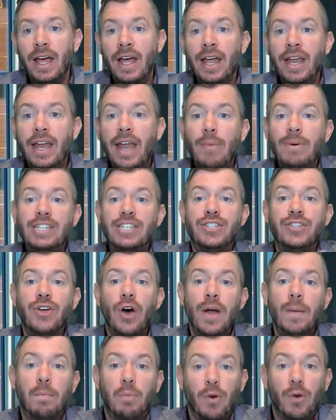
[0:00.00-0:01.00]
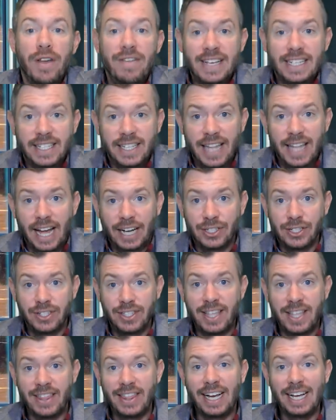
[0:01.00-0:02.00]
Now, we saw in previous lectures
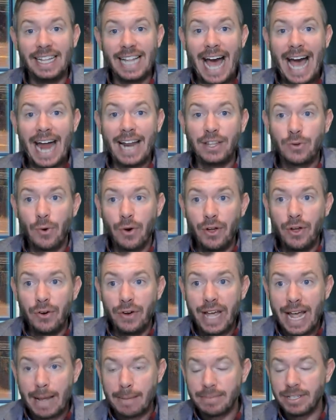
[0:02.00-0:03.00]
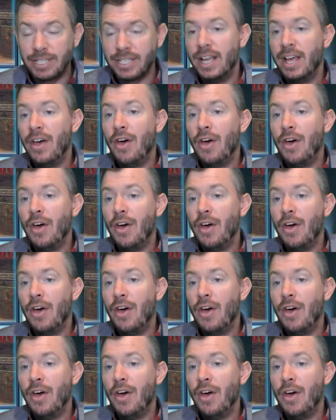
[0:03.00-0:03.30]
that the gladiatorial games,